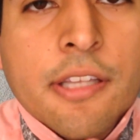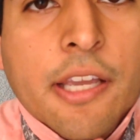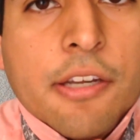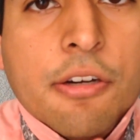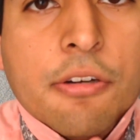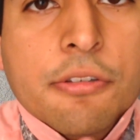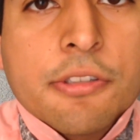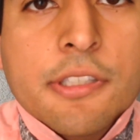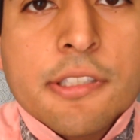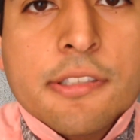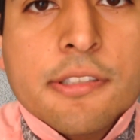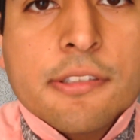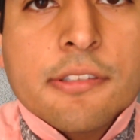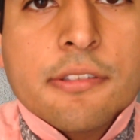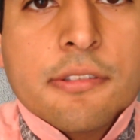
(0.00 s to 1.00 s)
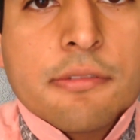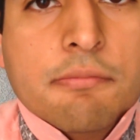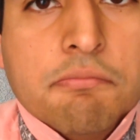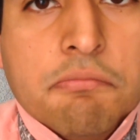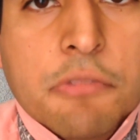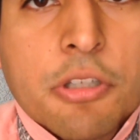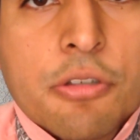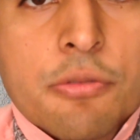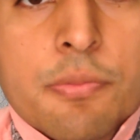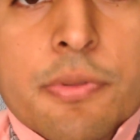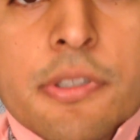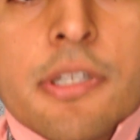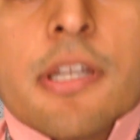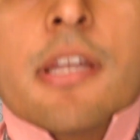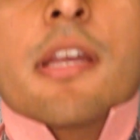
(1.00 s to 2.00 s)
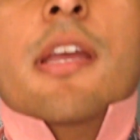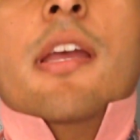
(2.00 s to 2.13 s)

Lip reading: neck hold, this loop.